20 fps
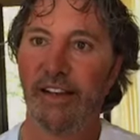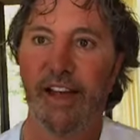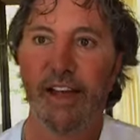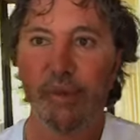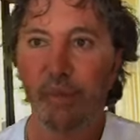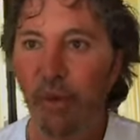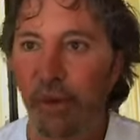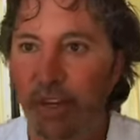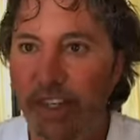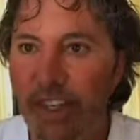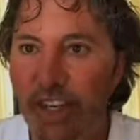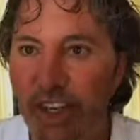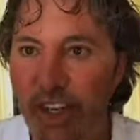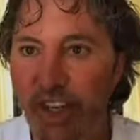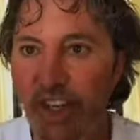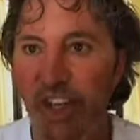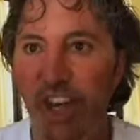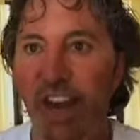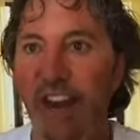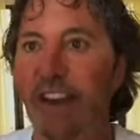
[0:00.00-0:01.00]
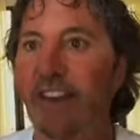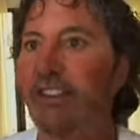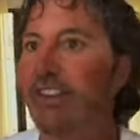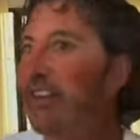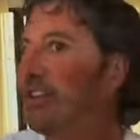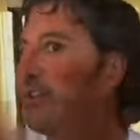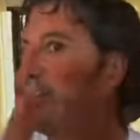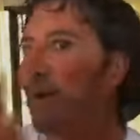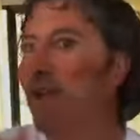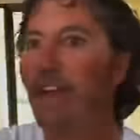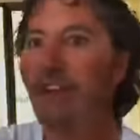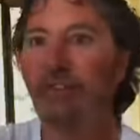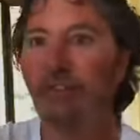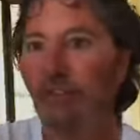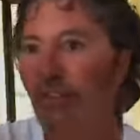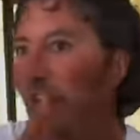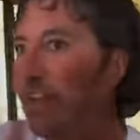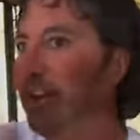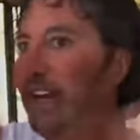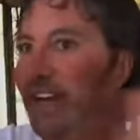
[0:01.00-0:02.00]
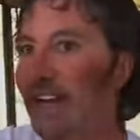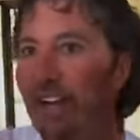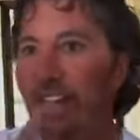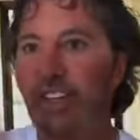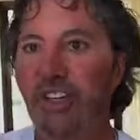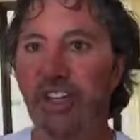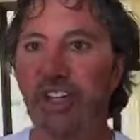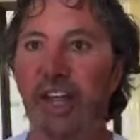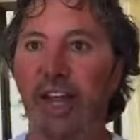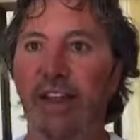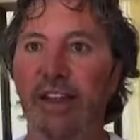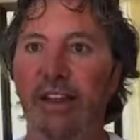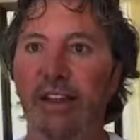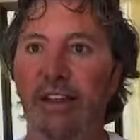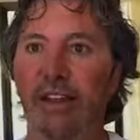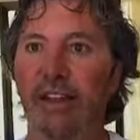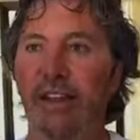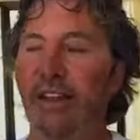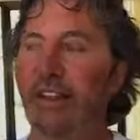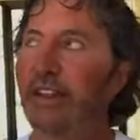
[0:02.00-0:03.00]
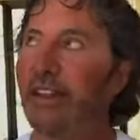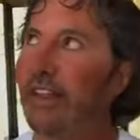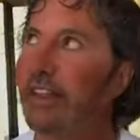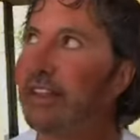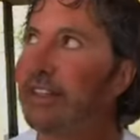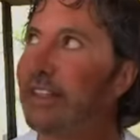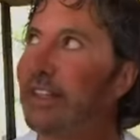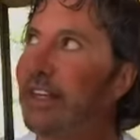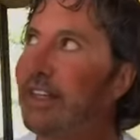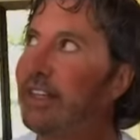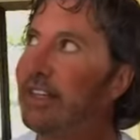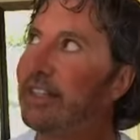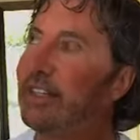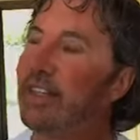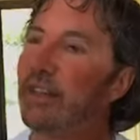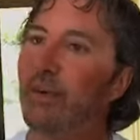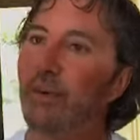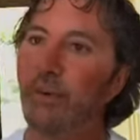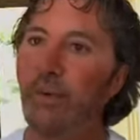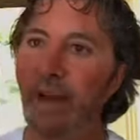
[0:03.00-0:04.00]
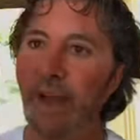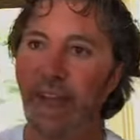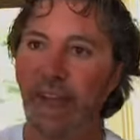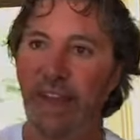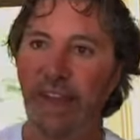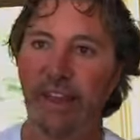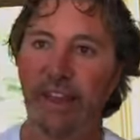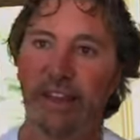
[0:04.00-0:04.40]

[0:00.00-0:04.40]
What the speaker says: I want to share this way of looking at shit. This is the way.